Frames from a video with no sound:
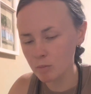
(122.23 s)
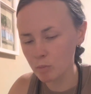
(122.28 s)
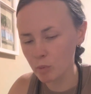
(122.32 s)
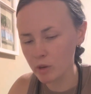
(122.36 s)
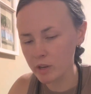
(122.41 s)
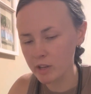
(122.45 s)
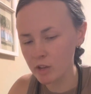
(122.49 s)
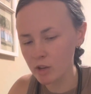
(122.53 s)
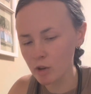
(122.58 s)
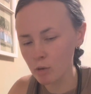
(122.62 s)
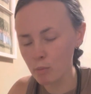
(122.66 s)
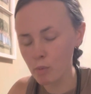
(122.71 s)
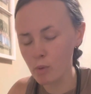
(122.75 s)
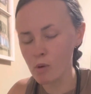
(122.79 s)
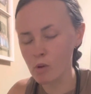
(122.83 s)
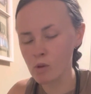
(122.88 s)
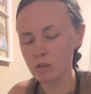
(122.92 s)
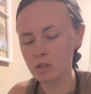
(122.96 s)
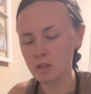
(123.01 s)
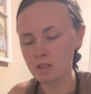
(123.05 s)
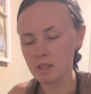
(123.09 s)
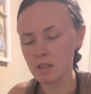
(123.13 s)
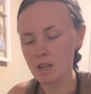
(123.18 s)
brachial
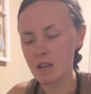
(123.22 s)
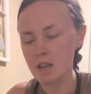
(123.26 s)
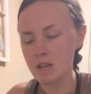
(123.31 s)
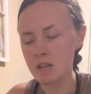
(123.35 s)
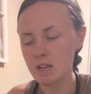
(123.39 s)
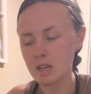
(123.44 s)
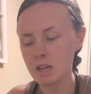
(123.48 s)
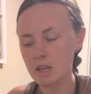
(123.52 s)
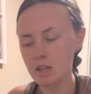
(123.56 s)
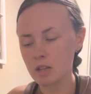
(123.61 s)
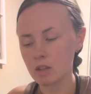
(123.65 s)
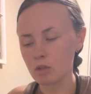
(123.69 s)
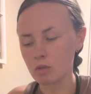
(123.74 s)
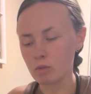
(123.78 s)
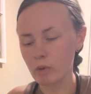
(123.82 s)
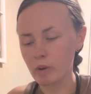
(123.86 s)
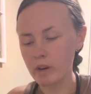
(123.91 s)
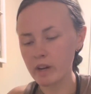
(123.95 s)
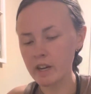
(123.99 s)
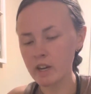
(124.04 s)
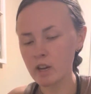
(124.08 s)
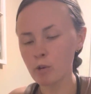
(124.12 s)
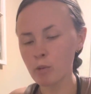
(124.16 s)
pulse, the
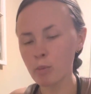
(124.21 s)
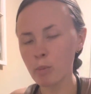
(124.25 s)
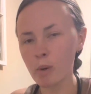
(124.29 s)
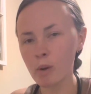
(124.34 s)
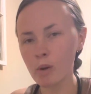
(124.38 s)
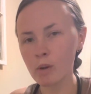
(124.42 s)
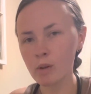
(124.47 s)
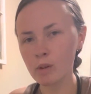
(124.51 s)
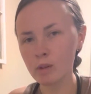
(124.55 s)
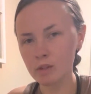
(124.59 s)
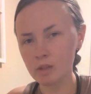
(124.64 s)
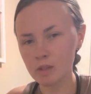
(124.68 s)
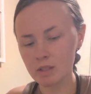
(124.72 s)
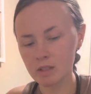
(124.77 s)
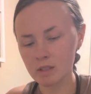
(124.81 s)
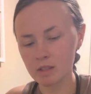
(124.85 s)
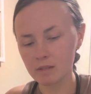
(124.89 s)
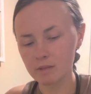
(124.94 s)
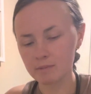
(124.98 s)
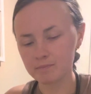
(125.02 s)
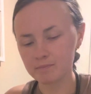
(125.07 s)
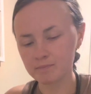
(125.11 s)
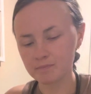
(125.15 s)
radial
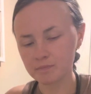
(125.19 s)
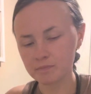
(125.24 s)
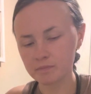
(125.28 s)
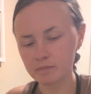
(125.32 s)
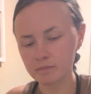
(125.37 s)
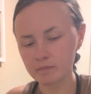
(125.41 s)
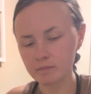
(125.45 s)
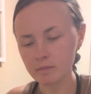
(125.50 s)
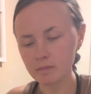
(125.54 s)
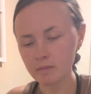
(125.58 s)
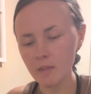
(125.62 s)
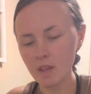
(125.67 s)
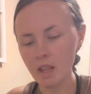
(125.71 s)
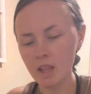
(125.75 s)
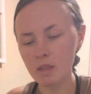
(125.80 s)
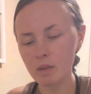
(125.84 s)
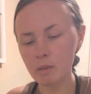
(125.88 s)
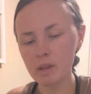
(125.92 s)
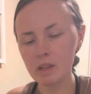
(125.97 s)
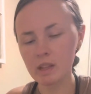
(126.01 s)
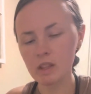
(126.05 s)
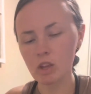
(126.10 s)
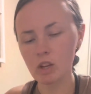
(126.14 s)
pulse. And
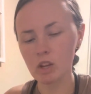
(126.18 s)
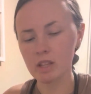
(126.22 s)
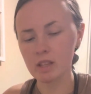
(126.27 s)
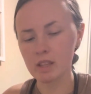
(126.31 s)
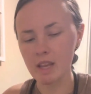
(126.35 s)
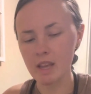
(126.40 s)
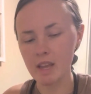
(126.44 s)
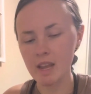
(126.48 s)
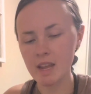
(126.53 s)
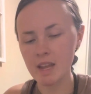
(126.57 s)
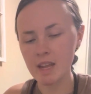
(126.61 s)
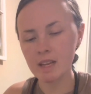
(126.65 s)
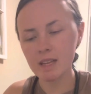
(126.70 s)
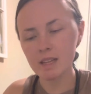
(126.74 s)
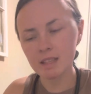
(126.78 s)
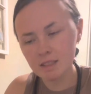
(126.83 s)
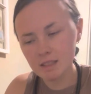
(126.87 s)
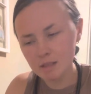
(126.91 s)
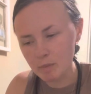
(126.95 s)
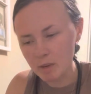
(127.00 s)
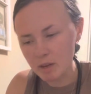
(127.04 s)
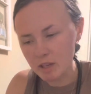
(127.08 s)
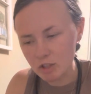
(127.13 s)
then we can look at the
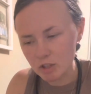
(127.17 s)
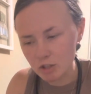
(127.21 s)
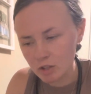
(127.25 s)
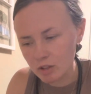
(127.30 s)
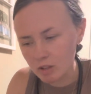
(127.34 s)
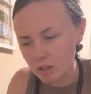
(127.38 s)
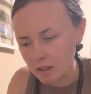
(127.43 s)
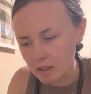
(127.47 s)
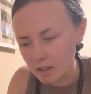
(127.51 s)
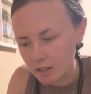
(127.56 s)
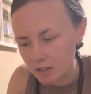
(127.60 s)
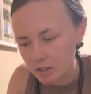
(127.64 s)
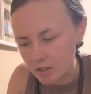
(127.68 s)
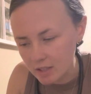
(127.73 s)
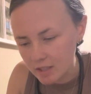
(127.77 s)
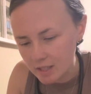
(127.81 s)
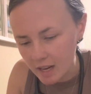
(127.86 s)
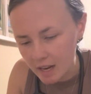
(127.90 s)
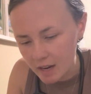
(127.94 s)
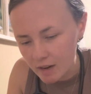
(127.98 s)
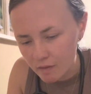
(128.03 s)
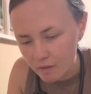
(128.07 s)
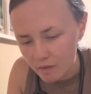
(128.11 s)
hands, make sure that there's
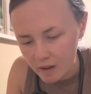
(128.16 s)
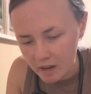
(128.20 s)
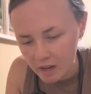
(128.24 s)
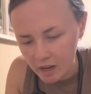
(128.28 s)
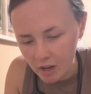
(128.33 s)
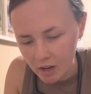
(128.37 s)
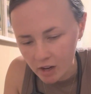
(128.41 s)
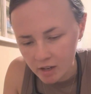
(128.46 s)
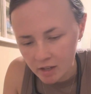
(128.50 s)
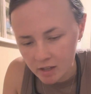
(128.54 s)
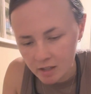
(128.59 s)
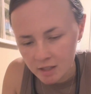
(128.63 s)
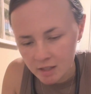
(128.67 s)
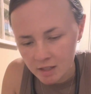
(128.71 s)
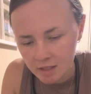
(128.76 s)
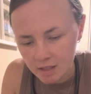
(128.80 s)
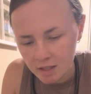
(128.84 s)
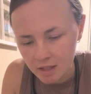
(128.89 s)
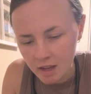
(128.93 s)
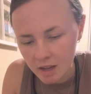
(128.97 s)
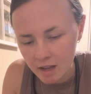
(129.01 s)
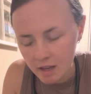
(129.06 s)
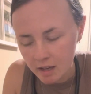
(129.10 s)
10
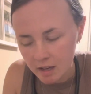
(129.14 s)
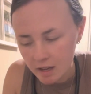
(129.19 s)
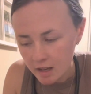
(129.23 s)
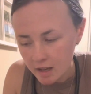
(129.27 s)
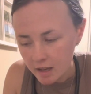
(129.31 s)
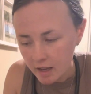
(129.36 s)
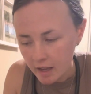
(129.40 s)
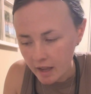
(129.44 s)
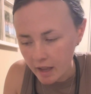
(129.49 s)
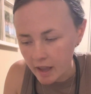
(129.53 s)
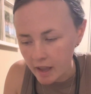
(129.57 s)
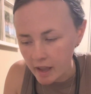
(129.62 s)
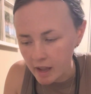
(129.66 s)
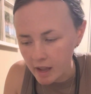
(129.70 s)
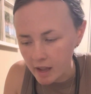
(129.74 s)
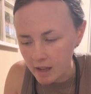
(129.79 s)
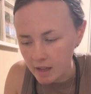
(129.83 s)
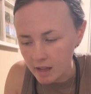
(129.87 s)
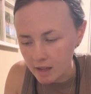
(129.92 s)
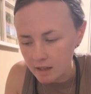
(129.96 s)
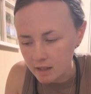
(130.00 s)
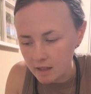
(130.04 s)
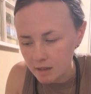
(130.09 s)
fingers,
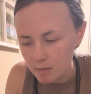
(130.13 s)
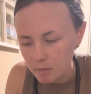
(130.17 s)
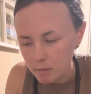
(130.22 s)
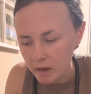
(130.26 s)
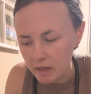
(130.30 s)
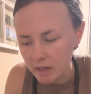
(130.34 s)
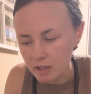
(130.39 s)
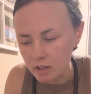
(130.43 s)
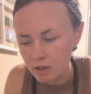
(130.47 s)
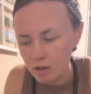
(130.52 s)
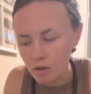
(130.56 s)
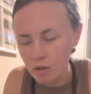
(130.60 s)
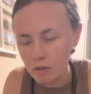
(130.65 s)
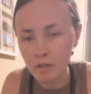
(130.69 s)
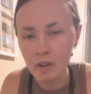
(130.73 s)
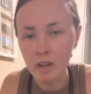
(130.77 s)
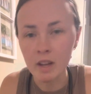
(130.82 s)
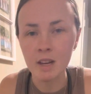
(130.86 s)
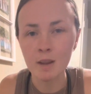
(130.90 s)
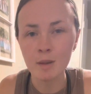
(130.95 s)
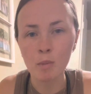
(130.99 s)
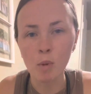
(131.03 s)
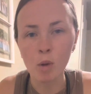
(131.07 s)
and make note of
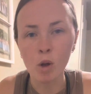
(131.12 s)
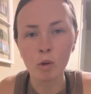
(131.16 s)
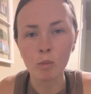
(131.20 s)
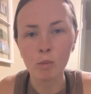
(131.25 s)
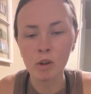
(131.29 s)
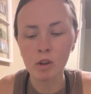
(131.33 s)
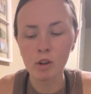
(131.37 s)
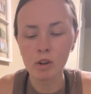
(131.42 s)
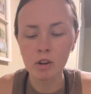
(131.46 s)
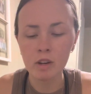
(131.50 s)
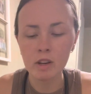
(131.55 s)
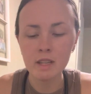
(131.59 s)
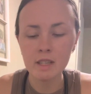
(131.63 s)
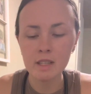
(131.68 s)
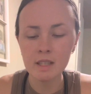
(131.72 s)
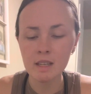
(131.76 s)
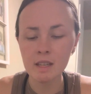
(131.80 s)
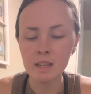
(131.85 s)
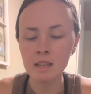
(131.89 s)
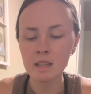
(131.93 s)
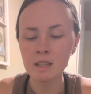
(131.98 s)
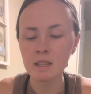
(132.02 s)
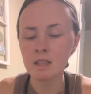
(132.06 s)
any palmar
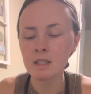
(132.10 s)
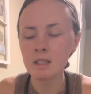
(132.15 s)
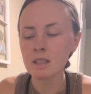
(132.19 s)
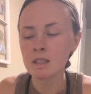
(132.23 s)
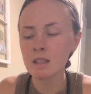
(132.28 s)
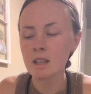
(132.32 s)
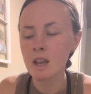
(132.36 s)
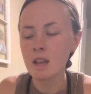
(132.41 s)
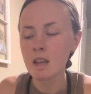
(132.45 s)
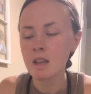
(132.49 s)
creases.